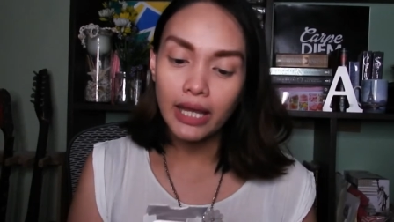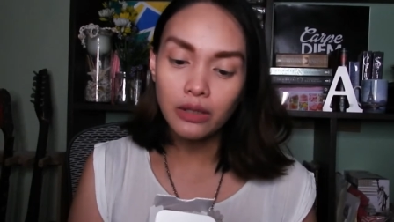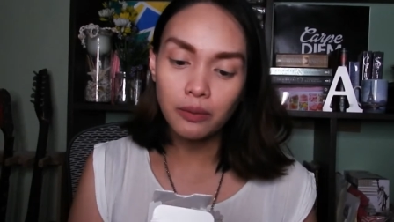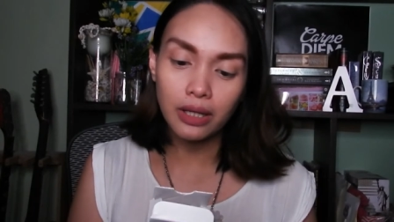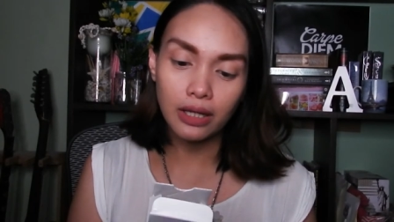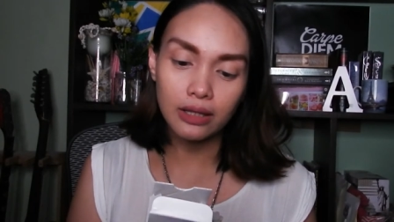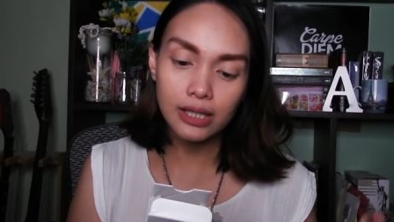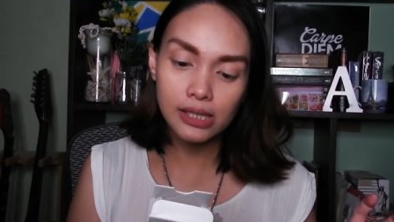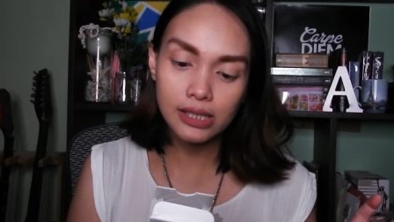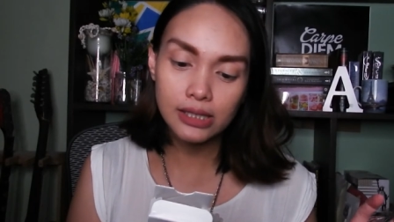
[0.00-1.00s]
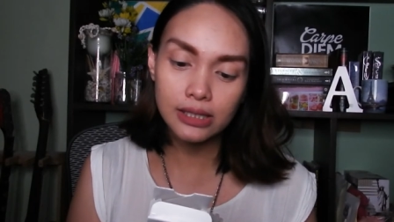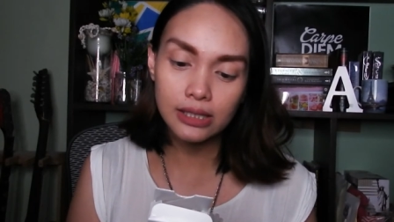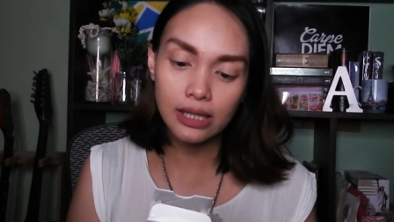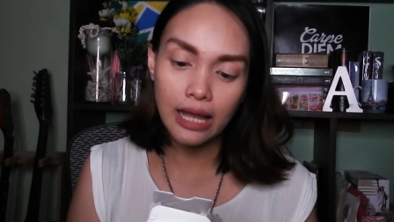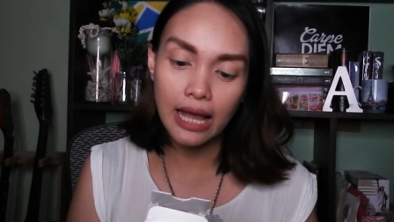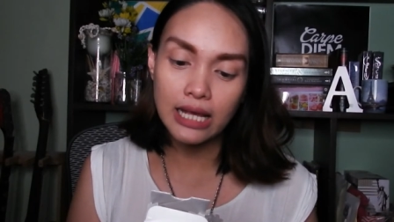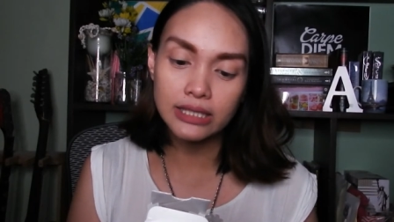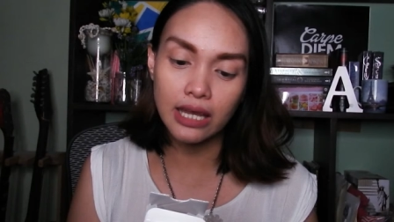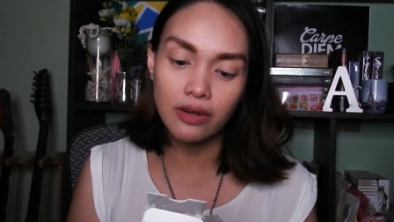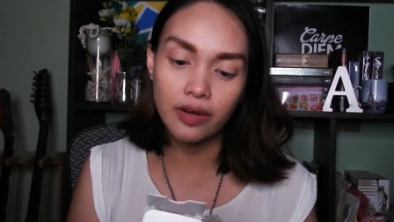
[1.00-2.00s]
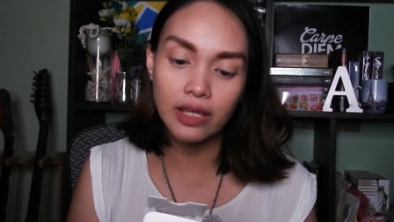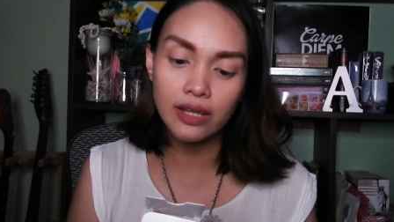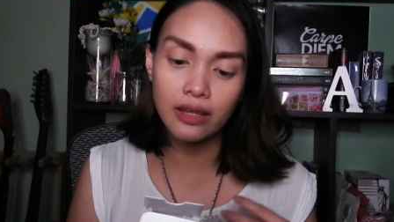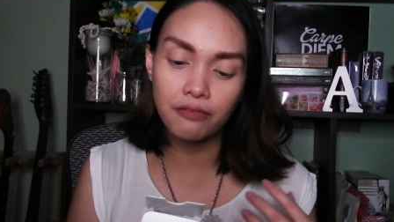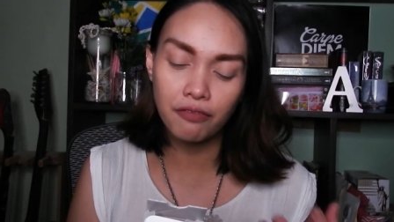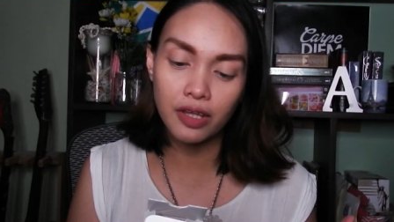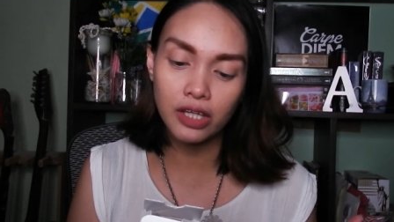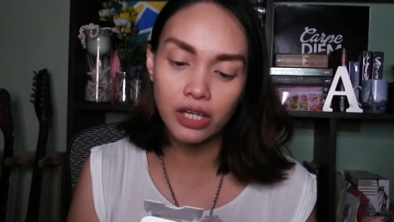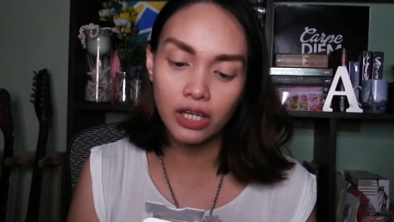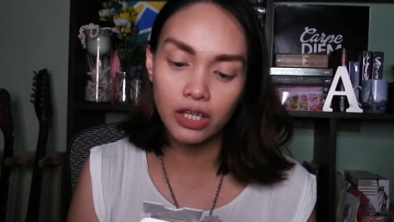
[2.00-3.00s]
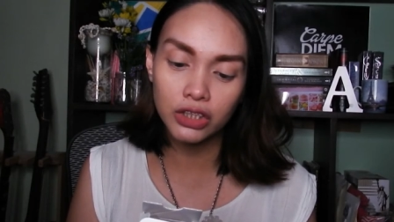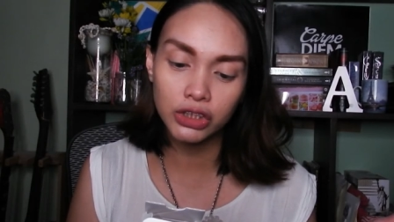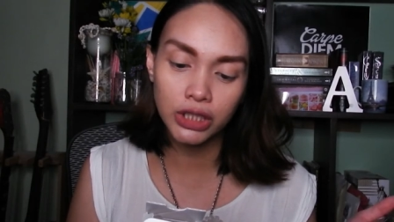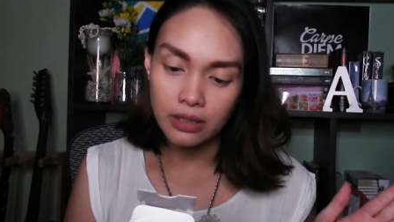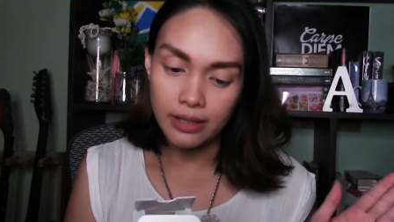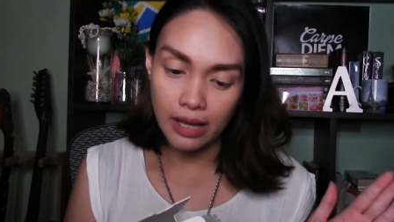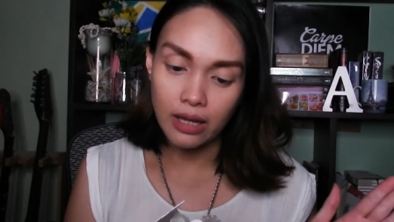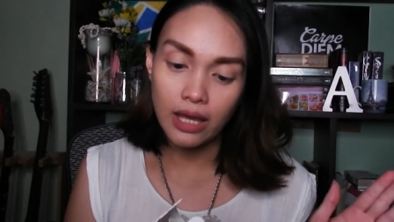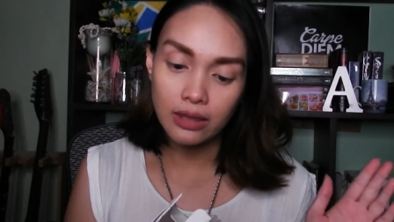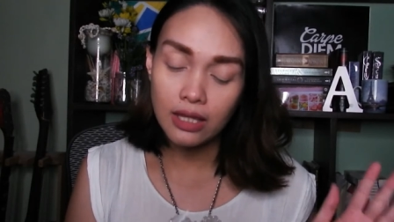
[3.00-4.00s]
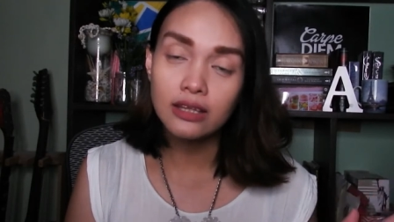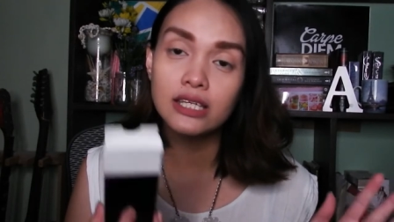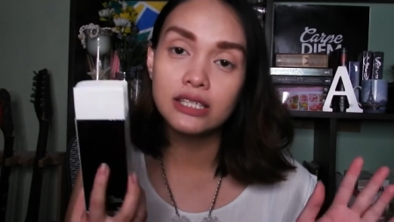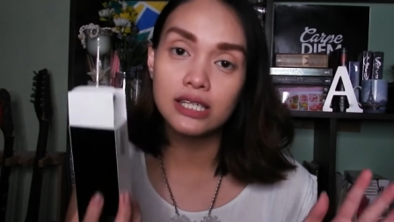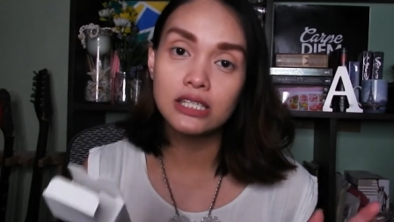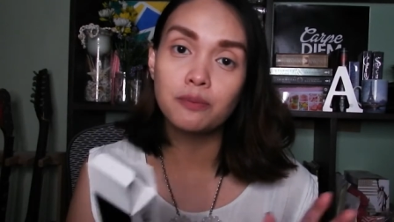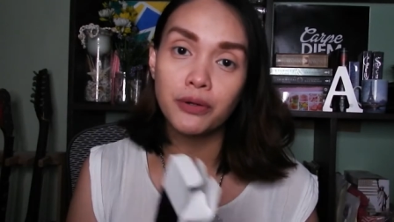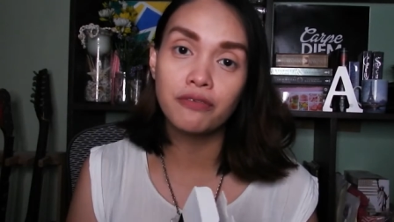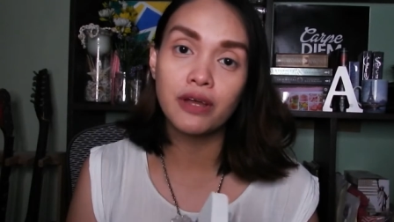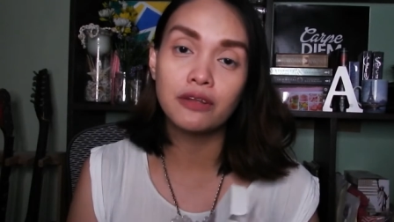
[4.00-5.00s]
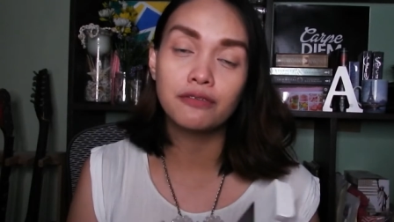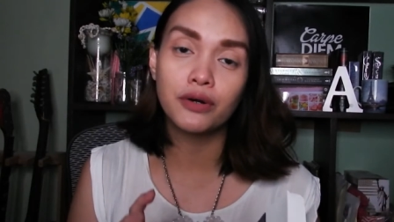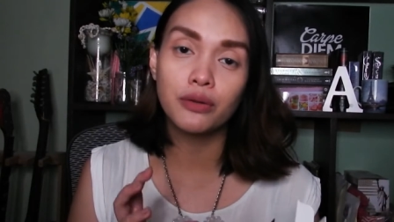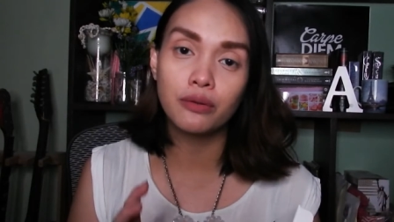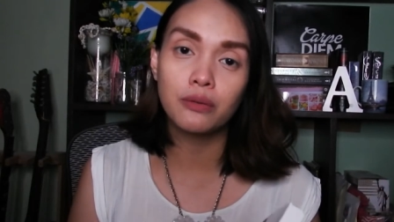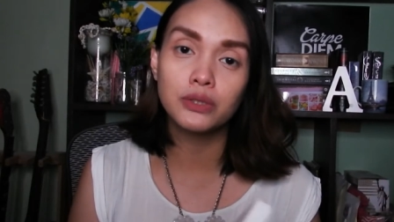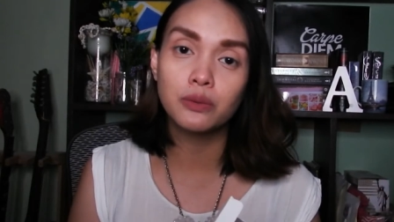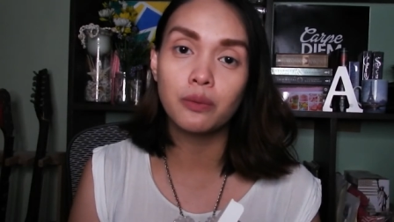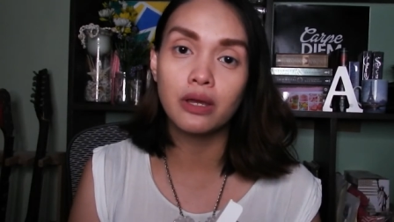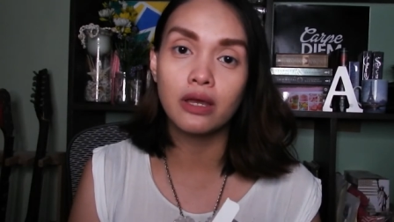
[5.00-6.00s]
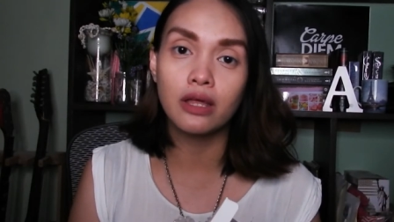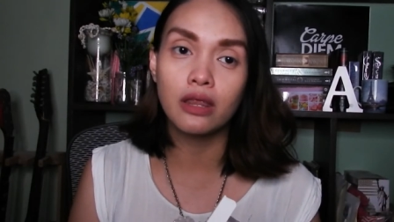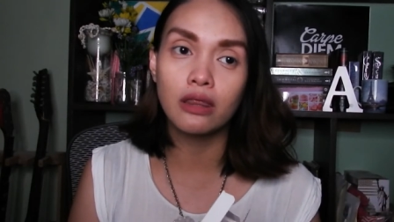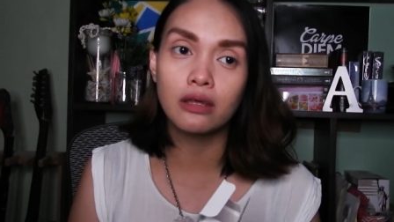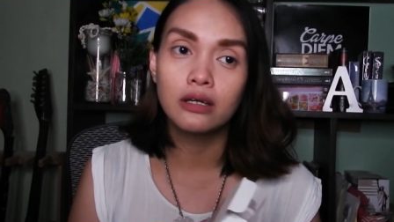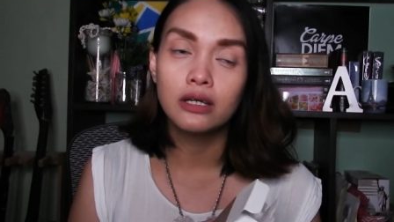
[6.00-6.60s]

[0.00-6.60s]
Anyway, this has a radiant finish. Yeah, I think this is perfect for those with